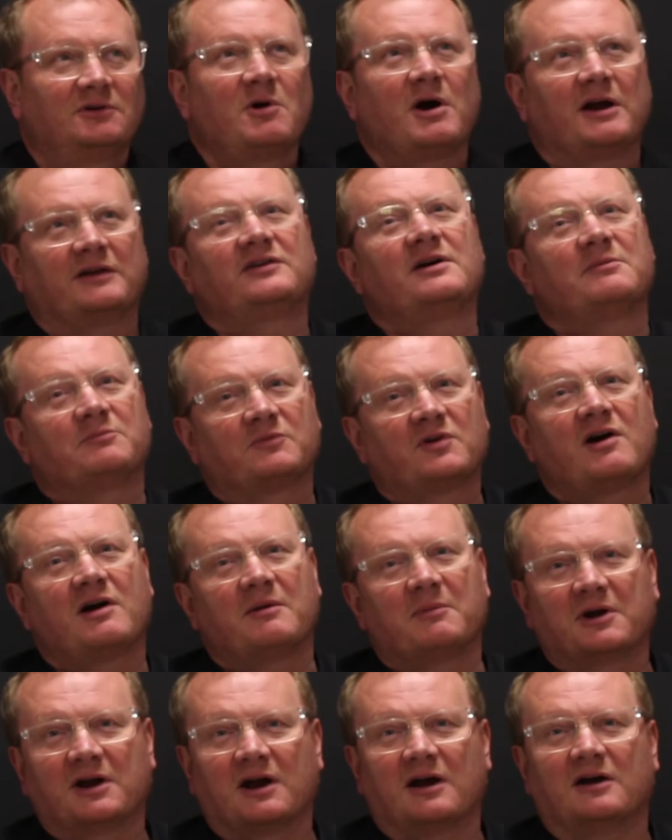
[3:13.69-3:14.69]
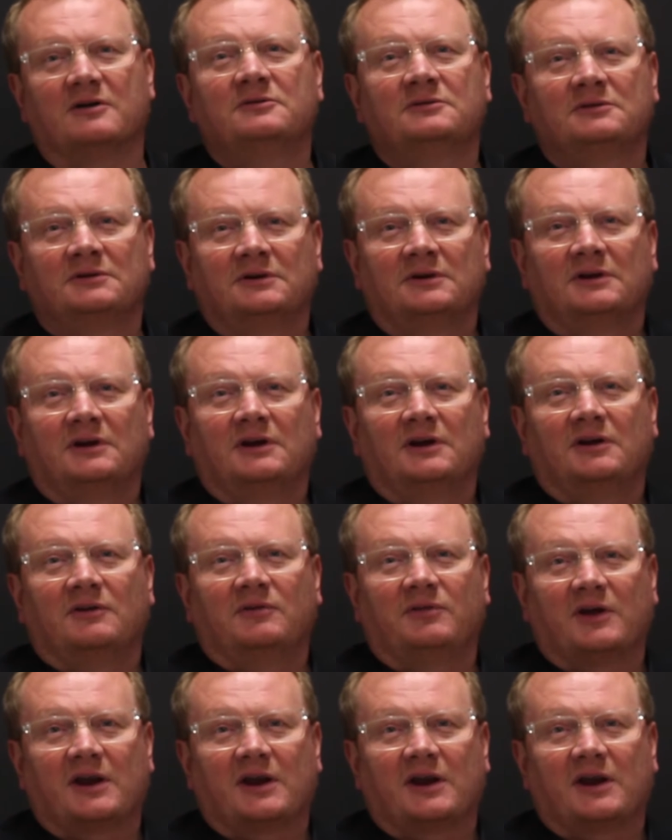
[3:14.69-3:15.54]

quite some time ago,